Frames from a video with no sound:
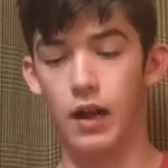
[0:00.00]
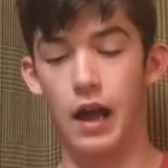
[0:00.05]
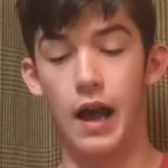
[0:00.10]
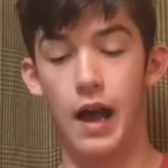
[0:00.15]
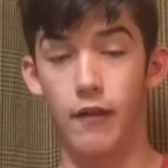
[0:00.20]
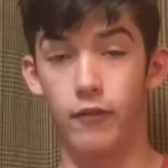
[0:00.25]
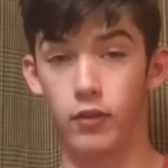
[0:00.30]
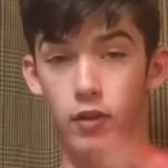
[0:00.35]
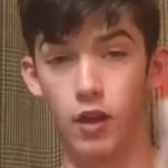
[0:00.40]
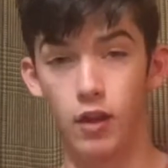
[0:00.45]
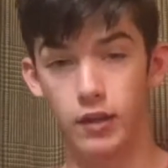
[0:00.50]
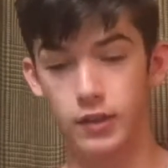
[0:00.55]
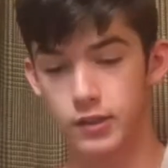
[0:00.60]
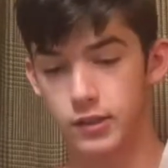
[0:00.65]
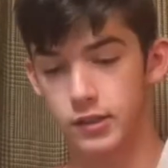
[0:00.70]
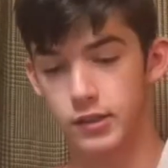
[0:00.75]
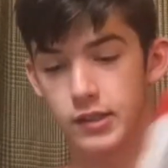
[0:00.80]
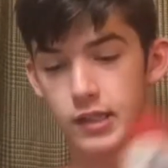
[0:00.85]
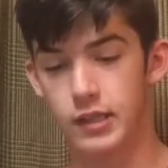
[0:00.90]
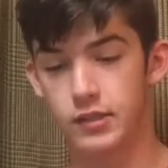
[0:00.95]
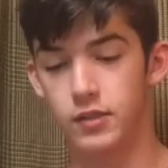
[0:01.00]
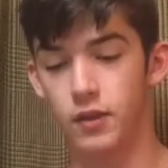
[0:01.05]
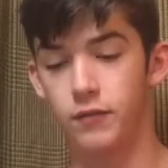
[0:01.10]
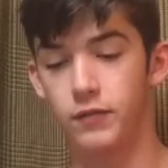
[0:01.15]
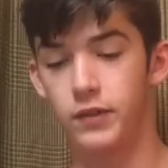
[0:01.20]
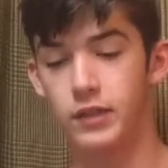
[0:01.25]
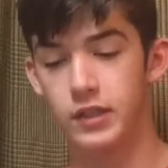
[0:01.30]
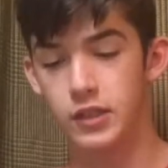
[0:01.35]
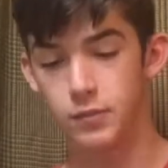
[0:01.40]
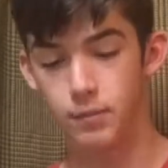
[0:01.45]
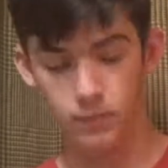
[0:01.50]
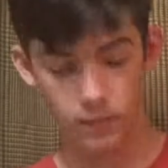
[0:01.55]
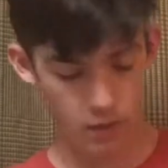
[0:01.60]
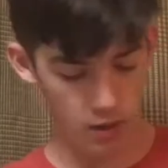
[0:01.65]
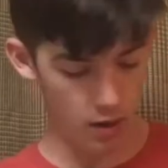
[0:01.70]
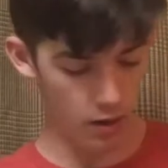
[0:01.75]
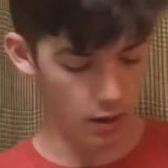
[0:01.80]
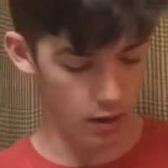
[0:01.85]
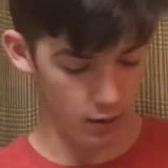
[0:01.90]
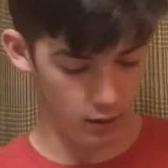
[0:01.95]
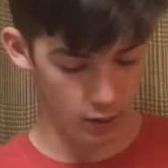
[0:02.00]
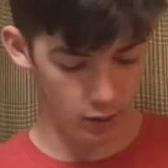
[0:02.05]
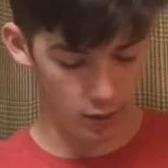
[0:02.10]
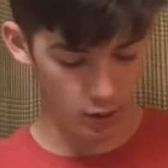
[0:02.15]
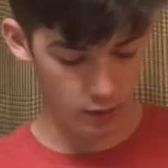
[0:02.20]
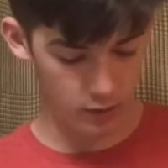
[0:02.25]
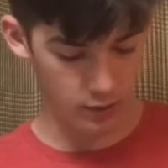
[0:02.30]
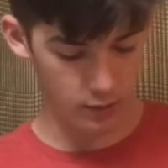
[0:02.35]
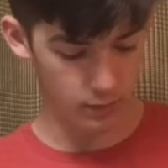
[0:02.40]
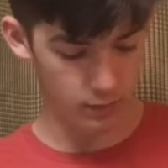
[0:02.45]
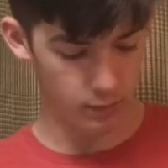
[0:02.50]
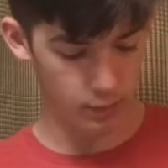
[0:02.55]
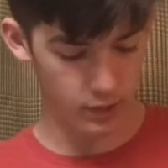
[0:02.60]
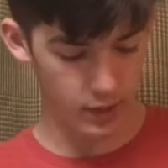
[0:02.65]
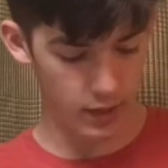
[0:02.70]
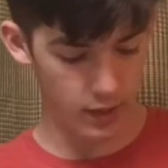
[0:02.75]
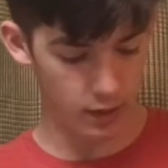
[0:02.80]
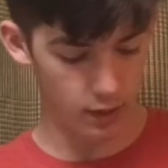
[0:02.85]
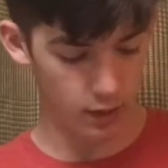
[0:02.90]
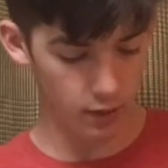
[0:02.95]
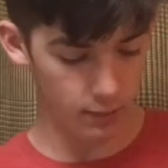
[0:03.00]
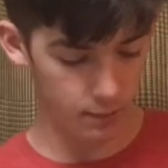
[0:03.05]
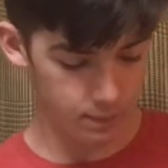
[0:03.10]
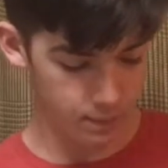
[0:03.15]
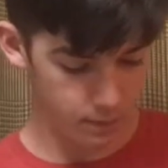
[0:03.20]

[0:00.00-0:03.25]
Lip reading: I have a lot of success off these crawls in particular.